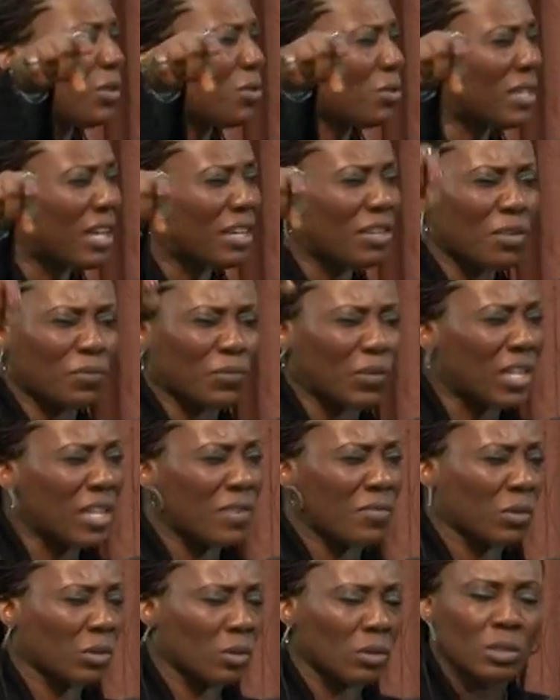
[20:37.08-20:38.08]
good and not for
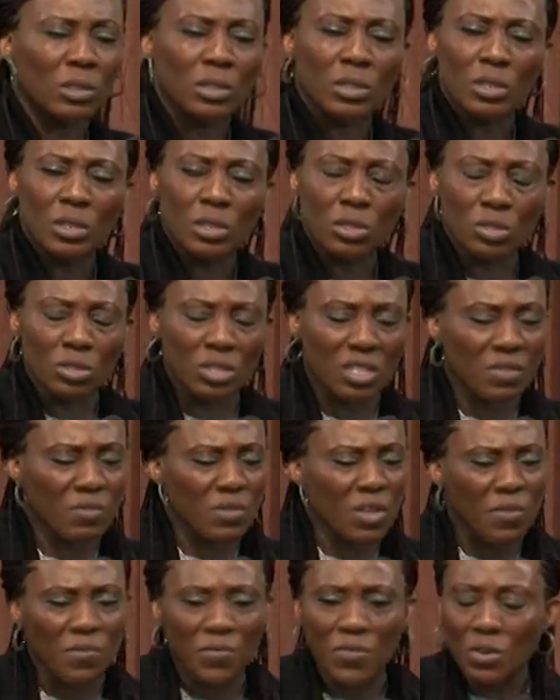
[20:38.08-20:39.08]
evil, to give
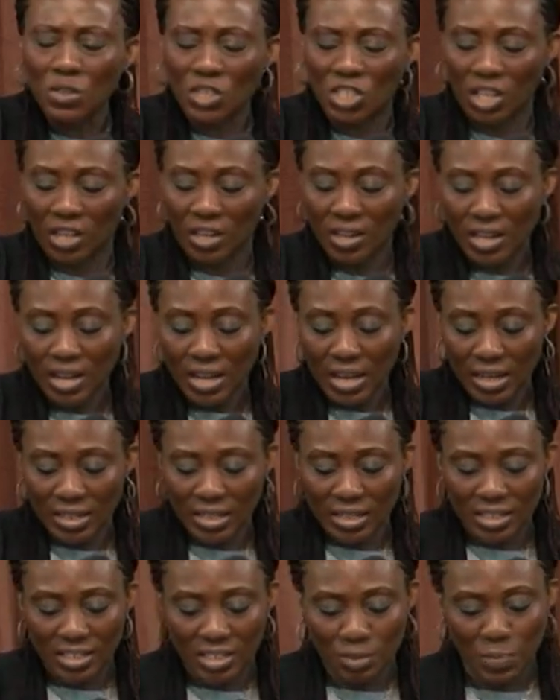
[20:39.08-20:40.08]
you a future
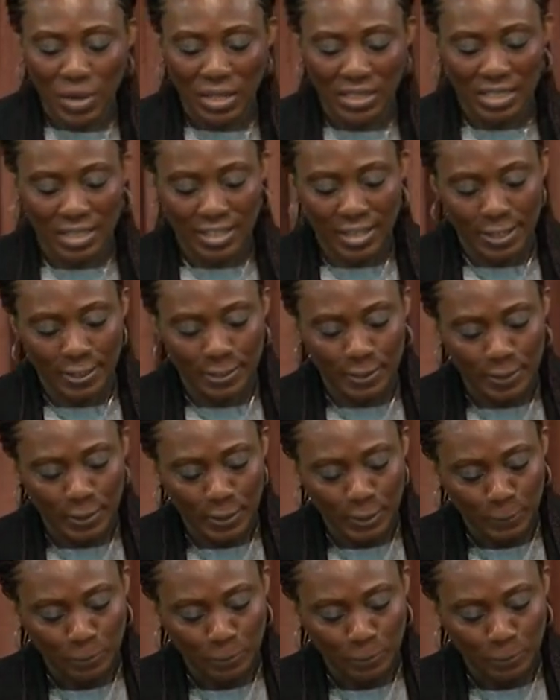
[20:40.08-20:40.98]
and an expected end.